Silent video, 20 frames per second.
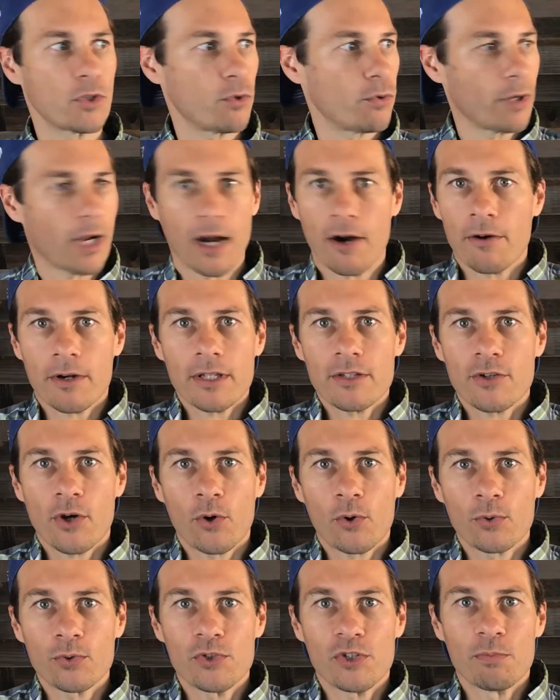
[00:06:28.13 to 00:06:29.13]
I already
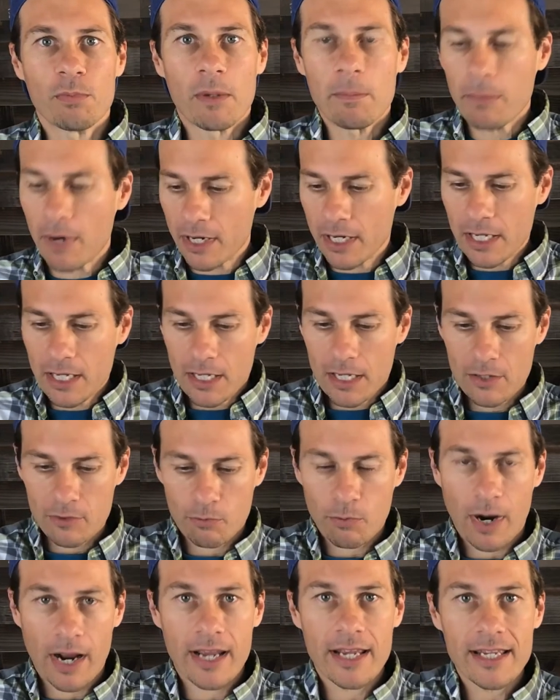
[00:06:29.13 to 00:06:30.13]
told you, my money is
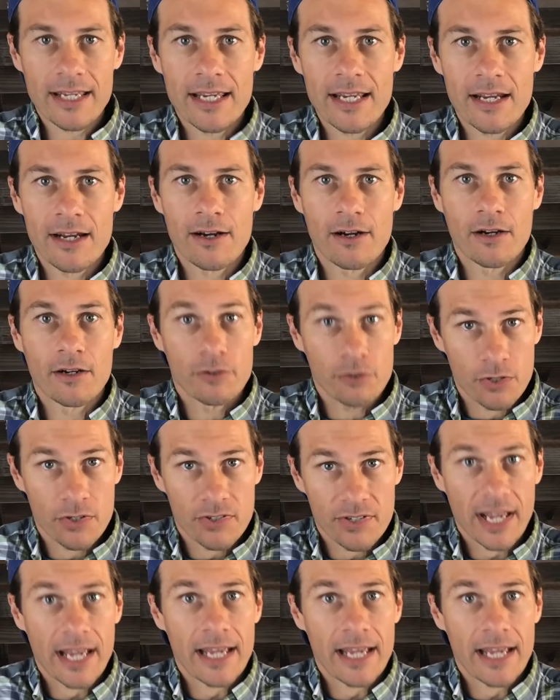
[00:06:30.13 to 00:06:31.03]
right here. Just take